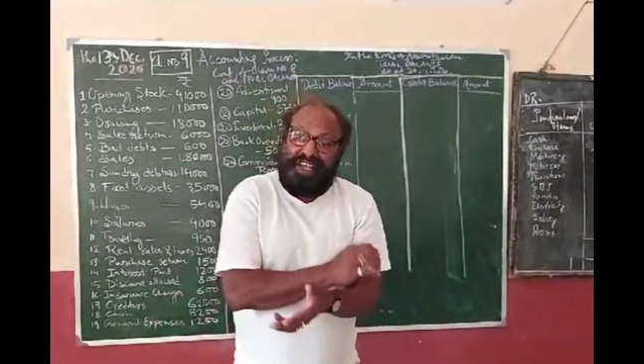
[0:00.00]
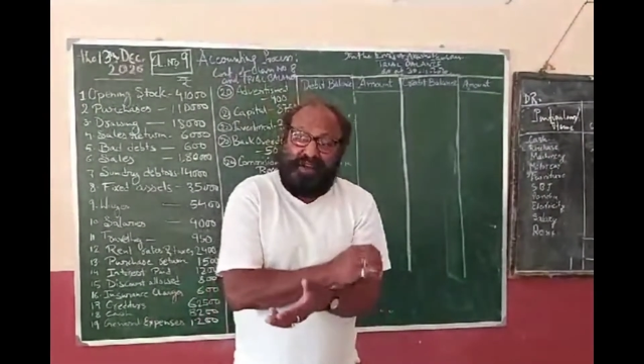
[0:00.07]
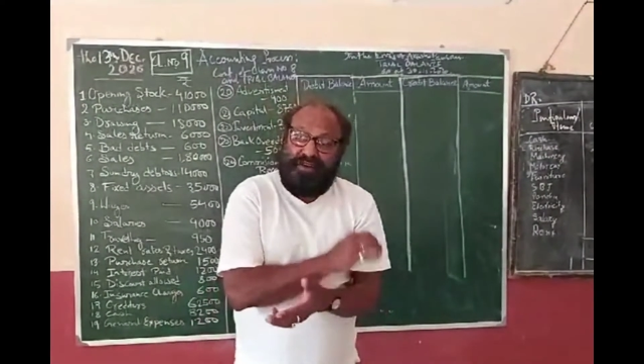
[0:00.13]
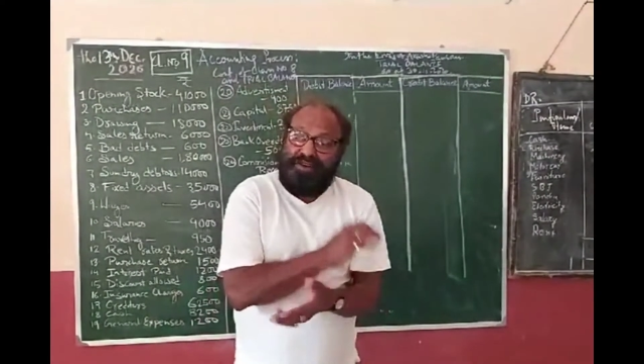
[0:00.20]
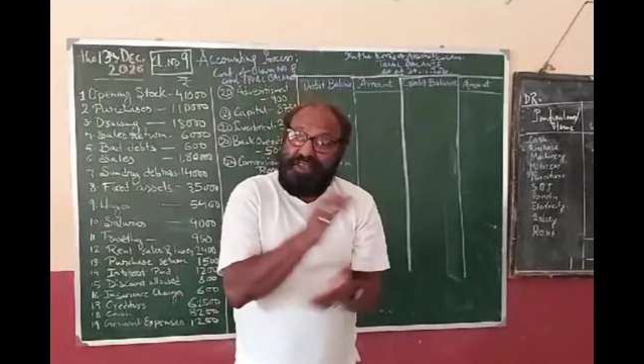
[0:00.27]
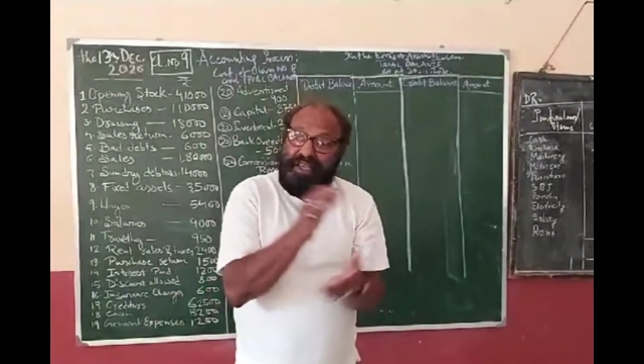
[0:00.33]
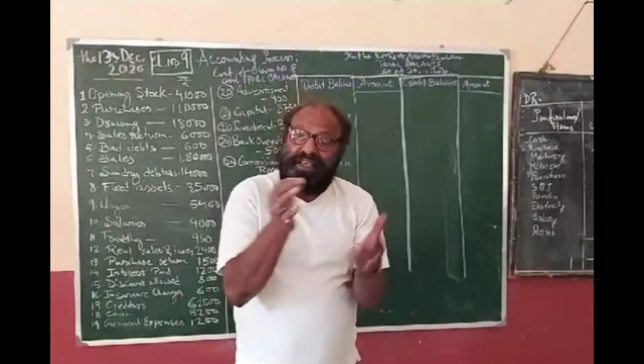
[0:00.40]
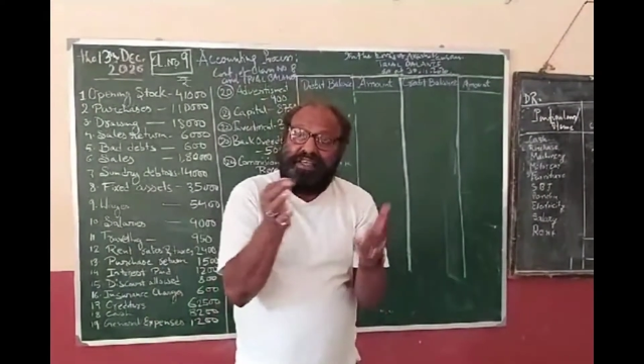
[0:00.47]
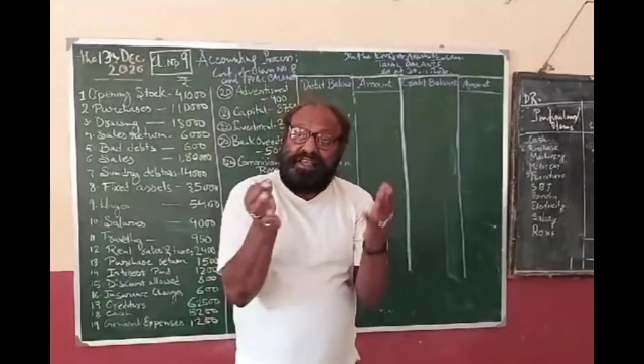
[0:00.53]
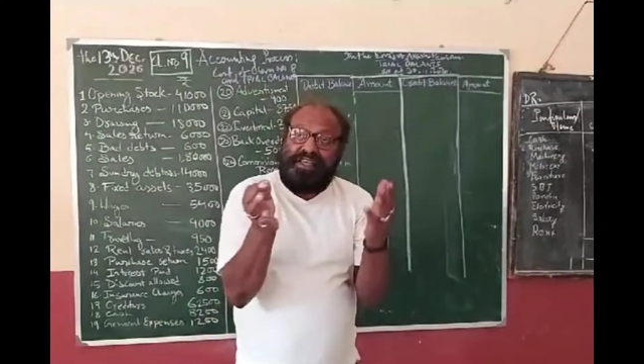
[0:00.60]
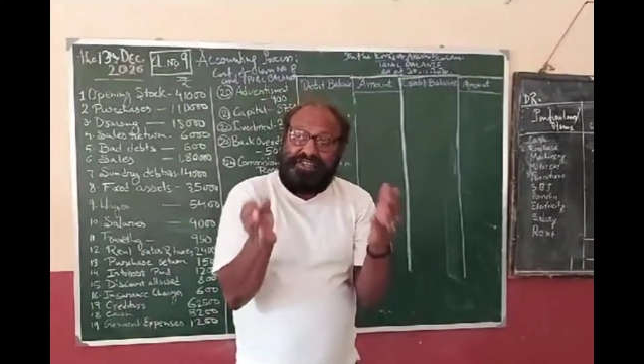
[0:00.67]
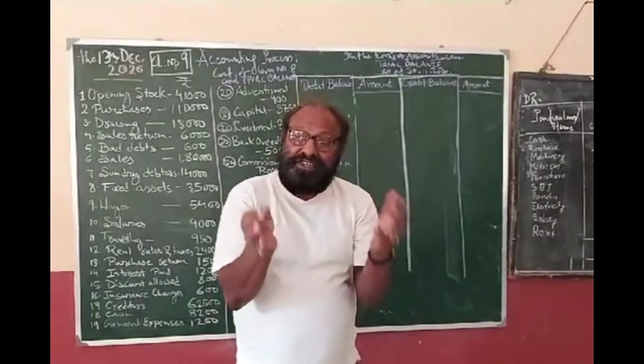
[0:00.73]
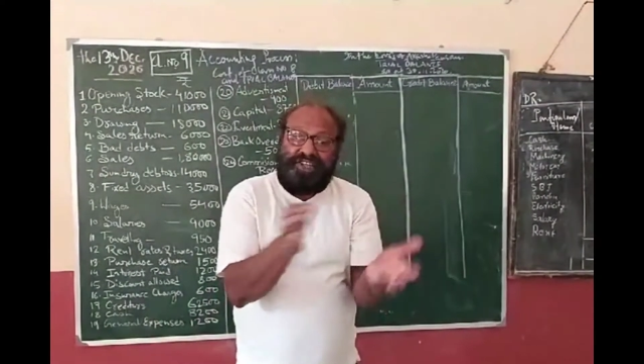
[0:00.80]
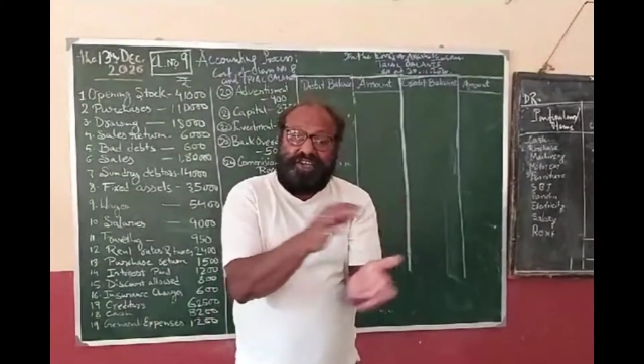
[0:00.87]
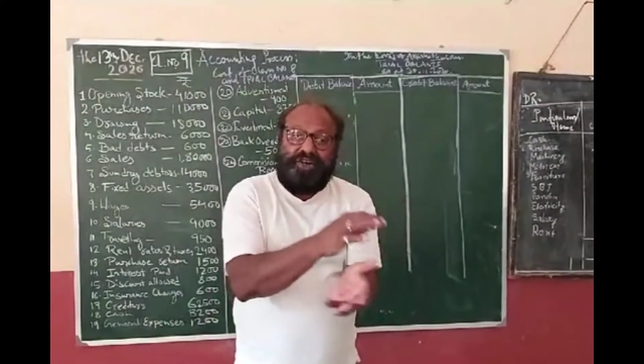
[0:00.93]

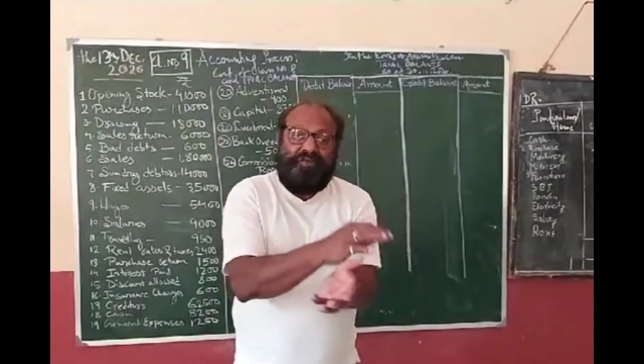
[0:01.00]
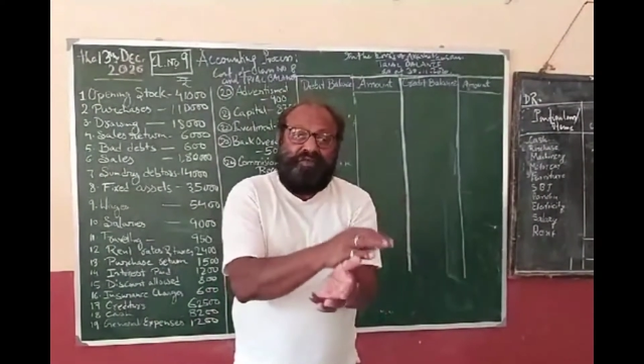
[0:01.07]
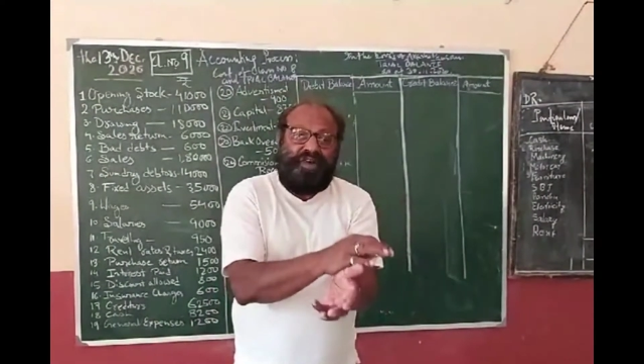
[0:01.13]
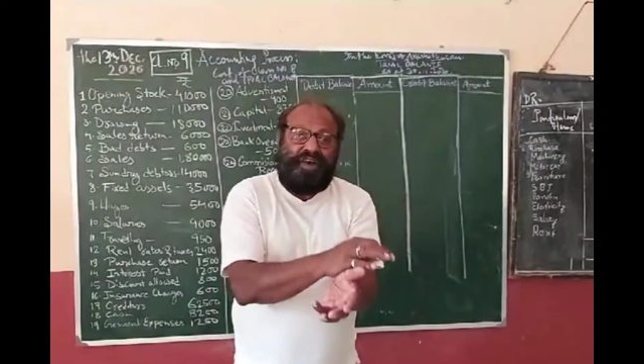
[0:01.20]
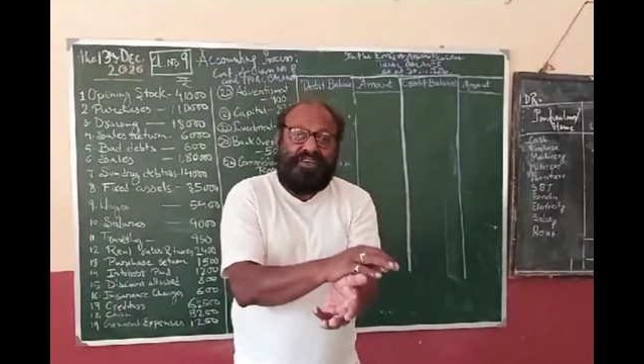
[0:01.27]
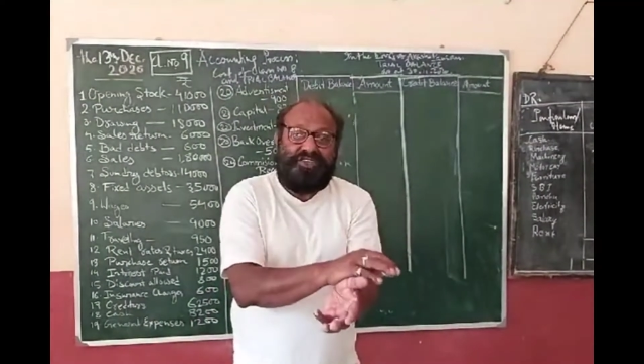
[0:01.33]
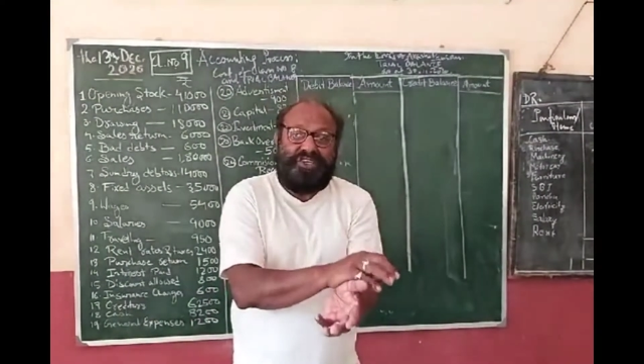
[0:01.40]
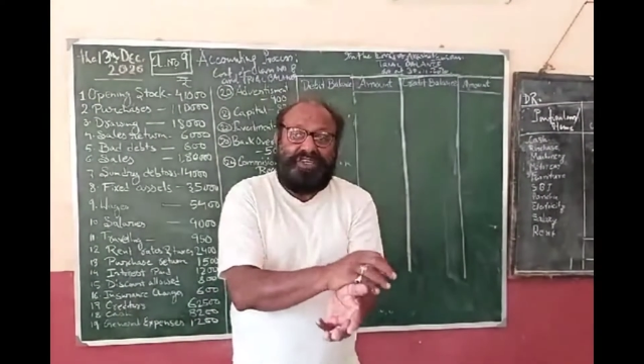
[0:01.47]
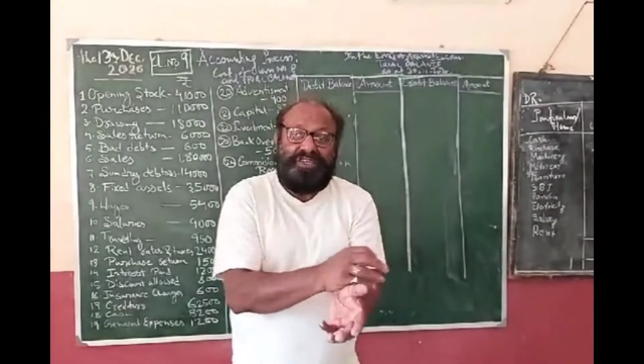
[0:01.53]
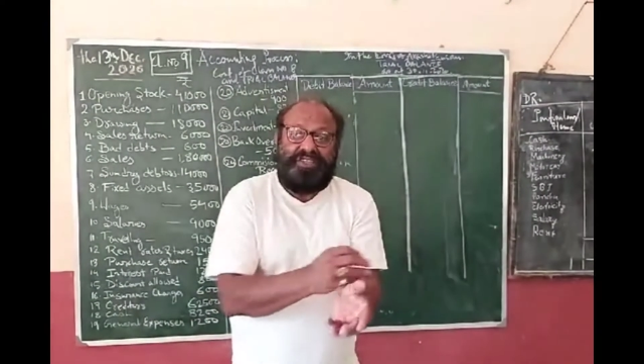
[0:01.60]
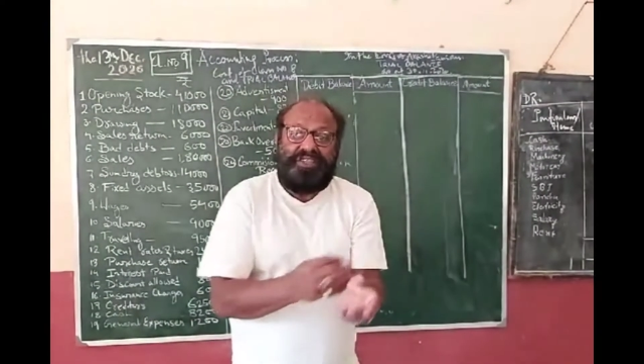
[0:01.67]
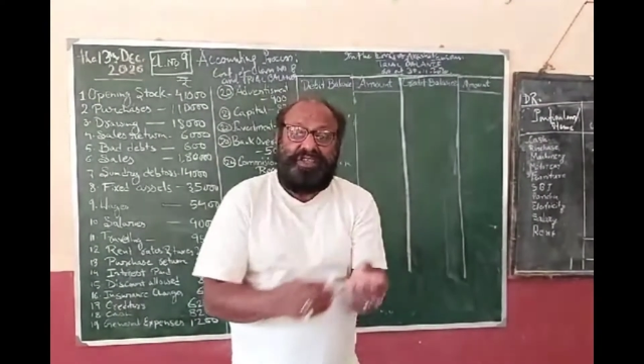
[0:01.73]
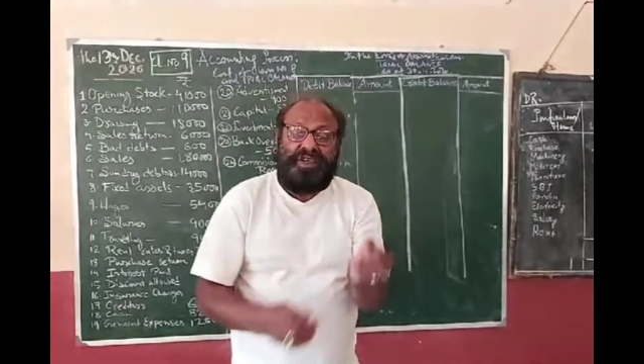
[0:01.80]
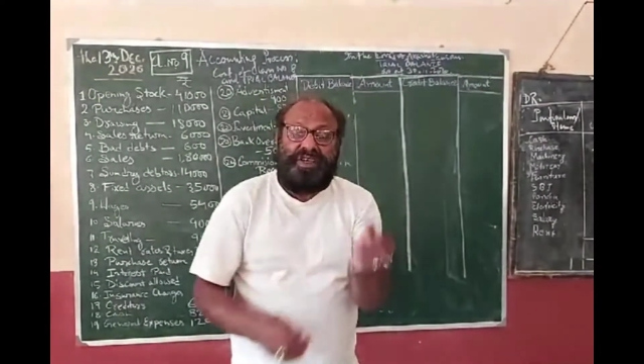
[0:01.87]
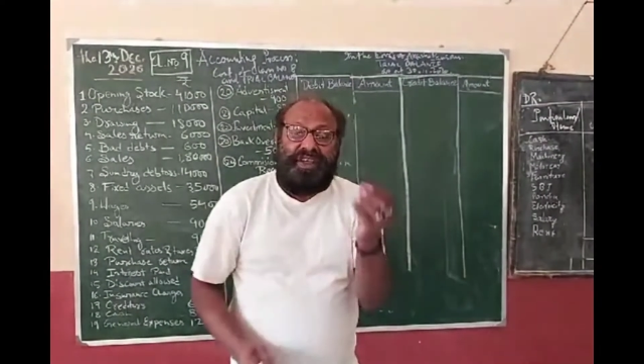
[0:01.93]
set of
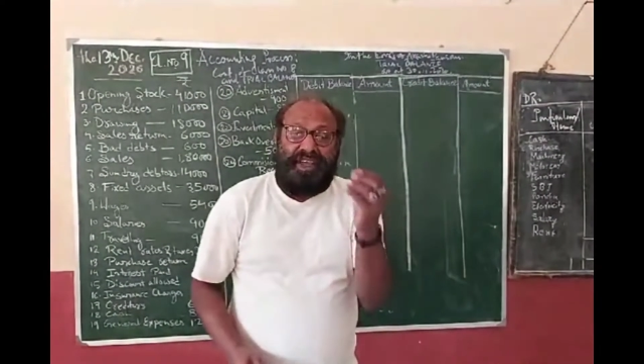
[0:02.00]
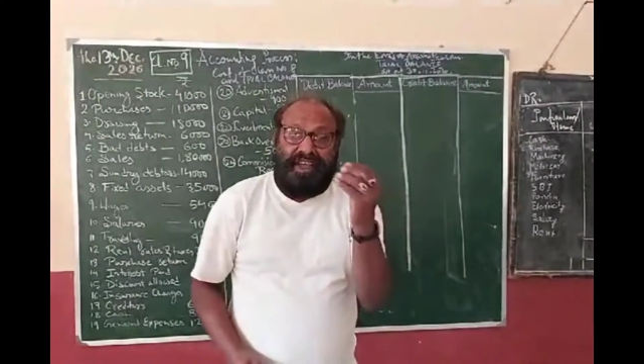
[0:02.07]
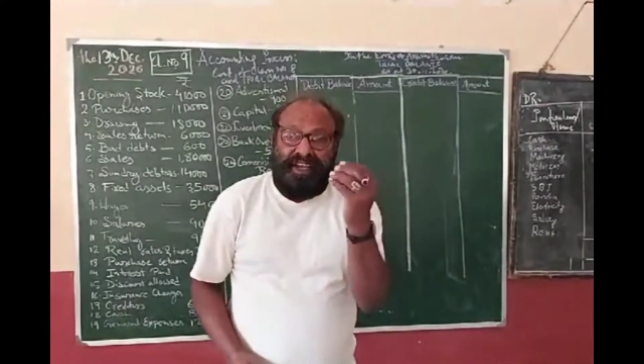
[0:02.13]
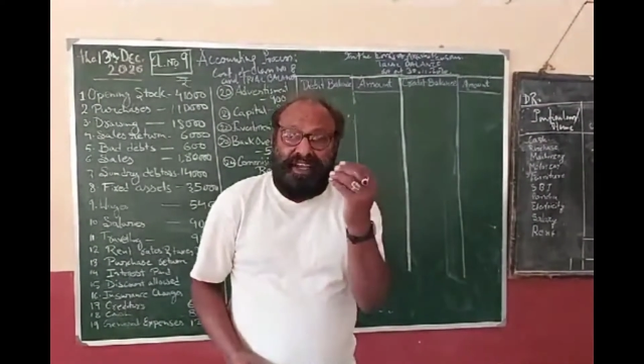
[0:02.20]
functions,